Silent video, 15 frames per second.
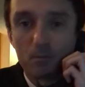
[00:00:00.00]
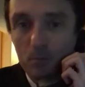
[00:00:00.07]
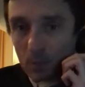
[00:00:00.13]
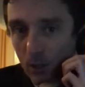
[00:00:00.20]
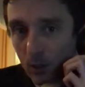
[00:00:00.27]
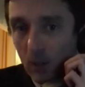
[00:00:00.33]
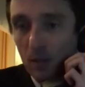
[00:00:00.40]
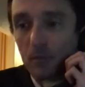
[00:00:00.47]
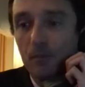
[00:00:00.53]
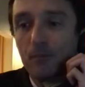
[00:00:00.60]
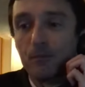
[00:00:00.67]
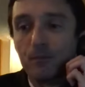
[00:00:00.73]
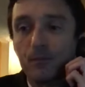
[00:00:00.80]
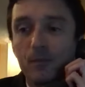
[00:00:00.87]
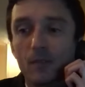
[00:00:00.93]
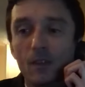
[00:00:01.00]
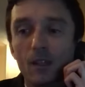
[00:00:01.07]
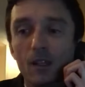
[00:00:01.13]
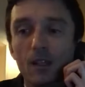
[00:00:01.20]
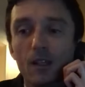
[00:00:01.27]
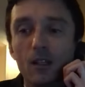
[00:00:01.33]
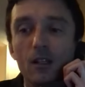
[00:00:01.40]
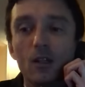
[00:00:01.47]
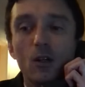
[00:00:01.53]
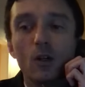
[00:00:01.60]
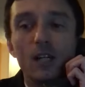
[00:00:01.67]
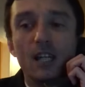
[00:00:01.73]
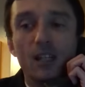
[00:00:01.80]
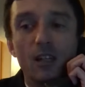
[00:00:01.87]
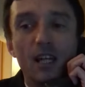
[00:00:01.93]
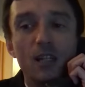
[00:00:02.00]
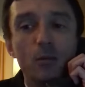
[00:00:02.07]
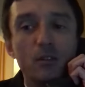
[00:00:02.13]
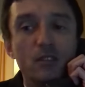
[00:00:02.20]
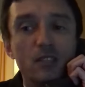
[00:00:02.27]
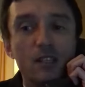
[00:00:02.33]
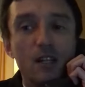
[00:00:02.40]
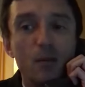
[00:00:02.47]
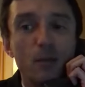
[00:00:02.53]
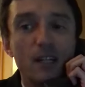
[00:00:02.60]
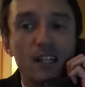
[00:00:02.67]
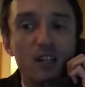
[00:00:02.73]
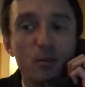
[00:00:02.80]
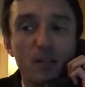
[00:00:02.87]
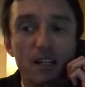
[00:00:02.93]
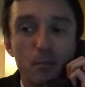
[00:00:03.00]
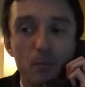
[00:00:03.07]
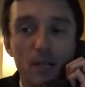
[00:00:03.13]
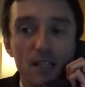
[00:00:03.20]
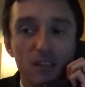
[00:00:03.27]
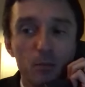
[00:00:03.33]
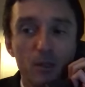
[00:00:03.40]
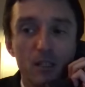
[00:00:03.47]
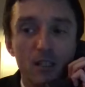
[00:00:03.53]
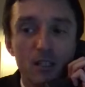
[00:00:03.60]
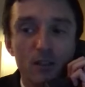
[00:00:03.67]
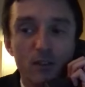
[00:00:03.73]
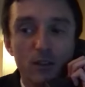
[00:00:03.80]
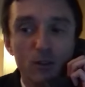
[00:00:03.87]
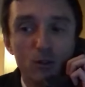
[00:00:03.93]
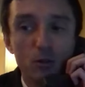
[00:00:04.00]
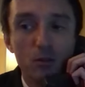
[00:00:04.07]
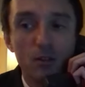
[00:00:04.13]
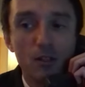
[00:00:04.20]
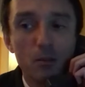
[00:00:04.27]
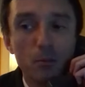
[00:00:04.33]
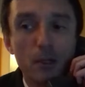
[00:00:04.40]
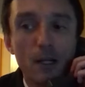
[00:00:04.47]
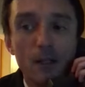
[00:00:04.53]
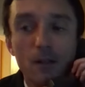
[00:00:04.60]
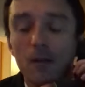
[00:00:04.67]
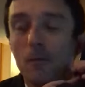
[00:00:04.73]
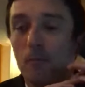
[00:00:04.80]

brilliant. Okay, anyway, Sarah, I better get back, back to making this video. Right, bye.